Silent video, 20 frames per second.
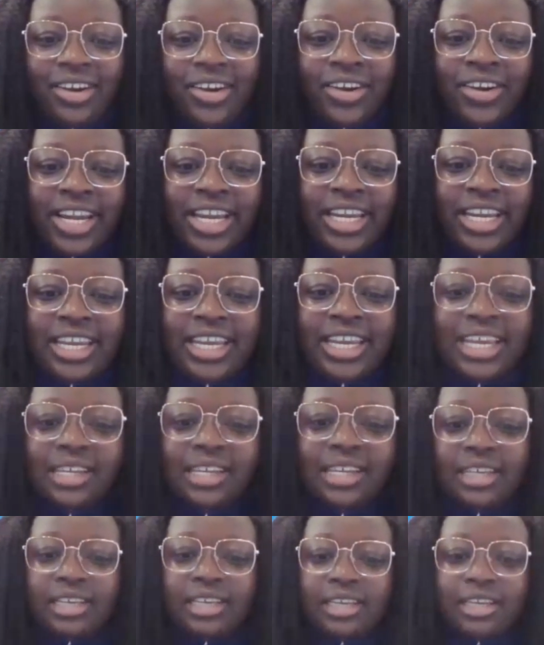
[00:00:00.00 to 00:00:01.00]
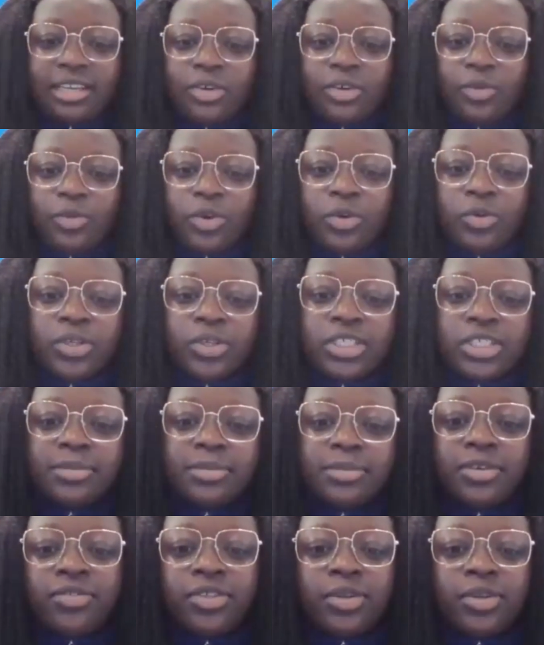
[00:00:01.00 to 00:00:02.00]
All right, Aiden, what were
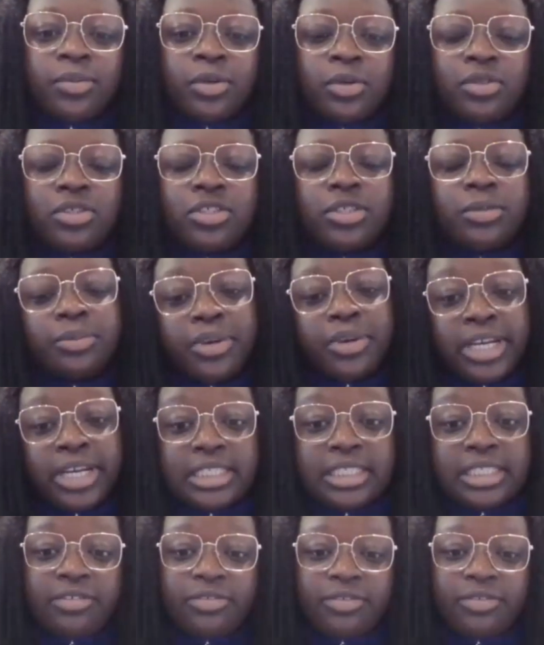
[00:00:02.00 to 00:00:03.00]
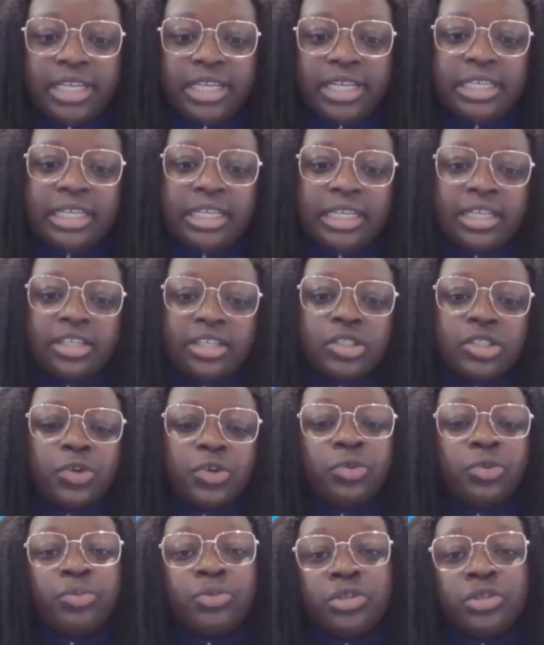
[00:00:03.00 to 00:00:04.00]
some of the most surprising findings
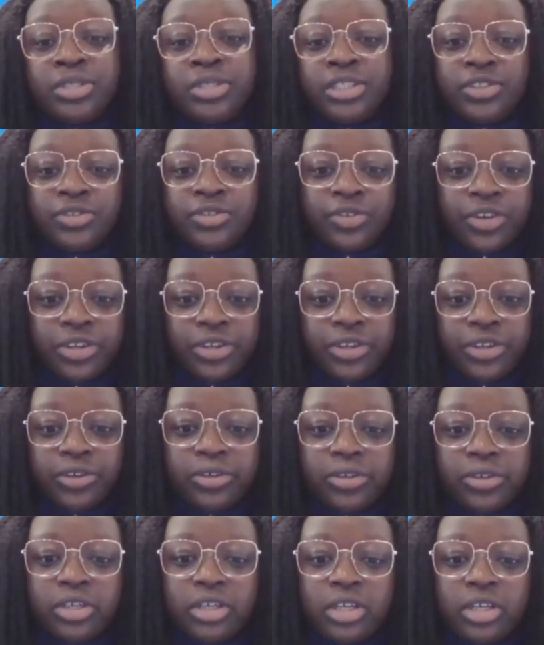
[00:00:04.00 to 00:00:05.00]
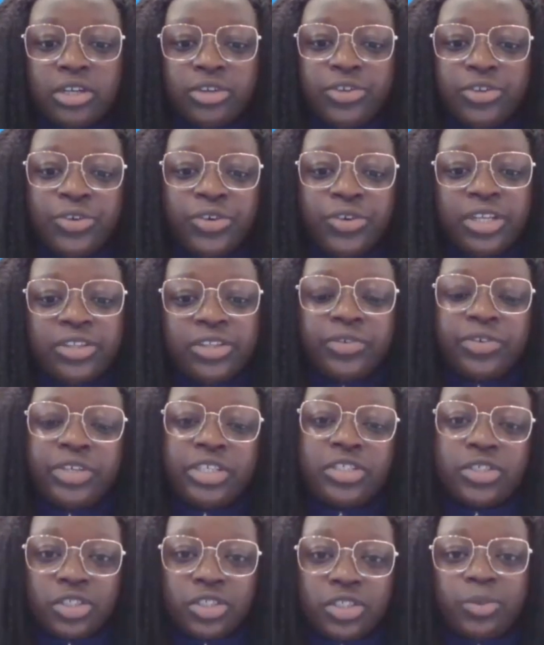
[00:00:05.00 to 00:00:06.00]
or moments for you during the
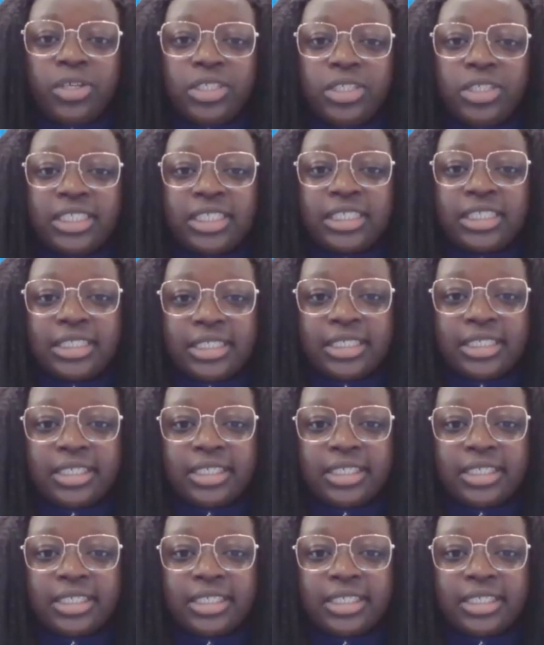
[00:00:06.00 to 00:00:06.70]
research project?